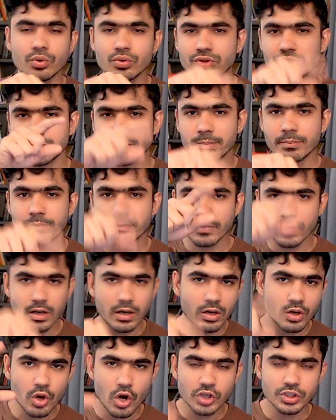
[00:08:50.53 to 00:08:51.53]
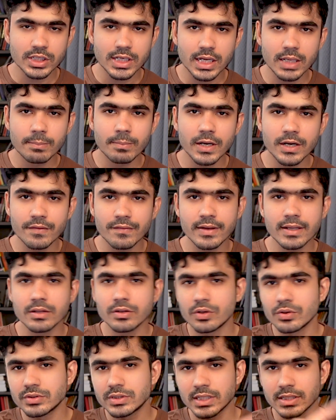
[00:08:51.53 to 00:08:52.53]
do some uh, logic in
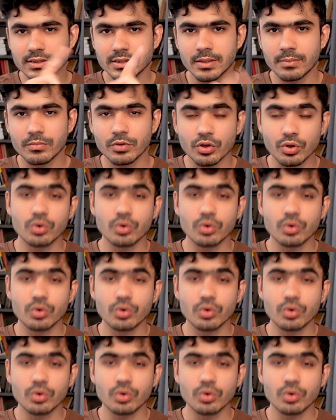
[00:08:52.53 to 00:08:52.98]
between using some